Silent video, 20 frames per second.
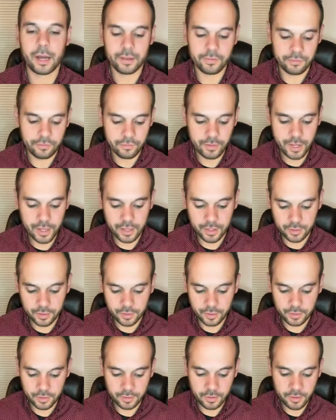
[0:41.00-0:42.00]
By
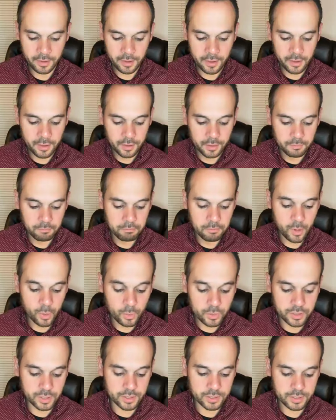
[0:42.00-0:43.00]
faith,
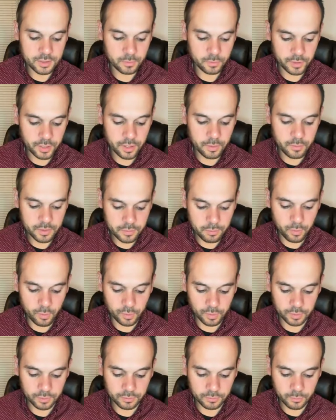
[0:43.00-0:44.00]
Moses, when he was
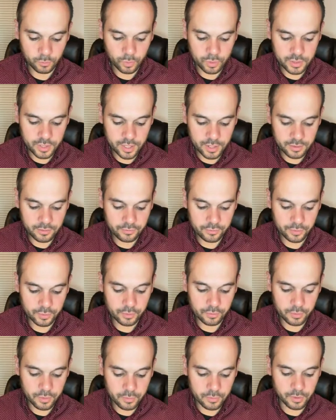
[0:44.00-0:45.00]
born, was hidden
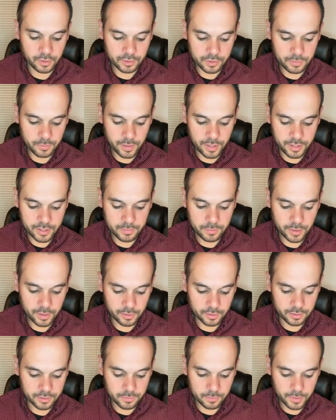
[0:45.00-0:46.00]
for three months by his
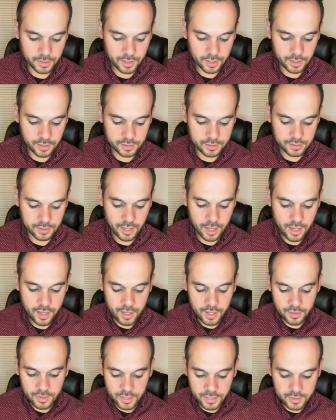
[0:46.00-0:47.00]
parents because
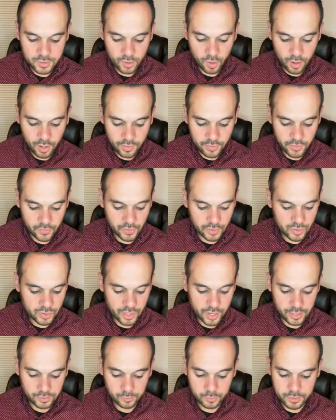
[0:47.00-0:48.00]
they saw that the
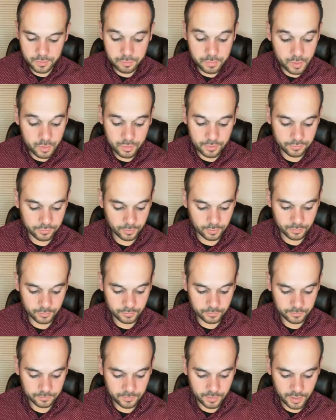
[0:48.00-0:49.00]
child was
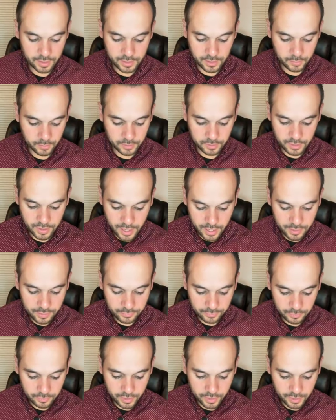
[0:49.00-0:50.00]
beautiful and they were not
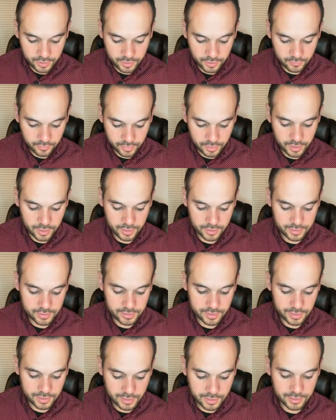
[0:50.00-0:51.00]
afraid of the
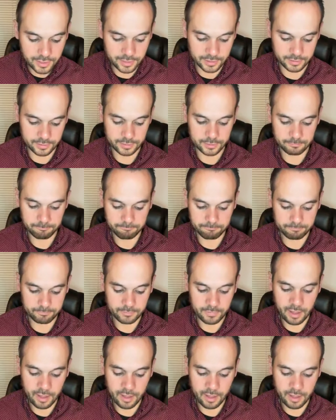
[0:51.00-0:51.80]
king's edict.